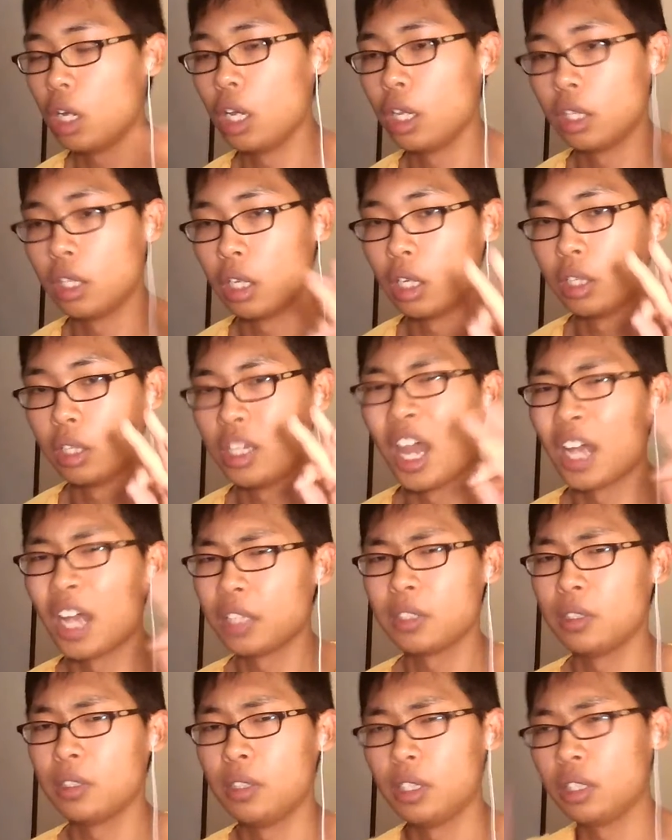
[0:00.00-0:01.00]

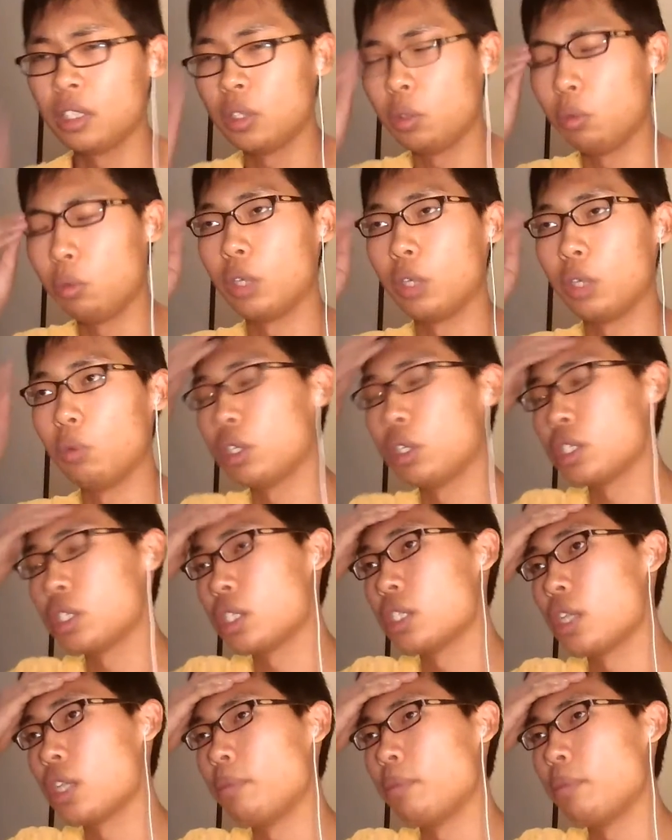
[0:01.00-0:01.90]
wait, what is his name?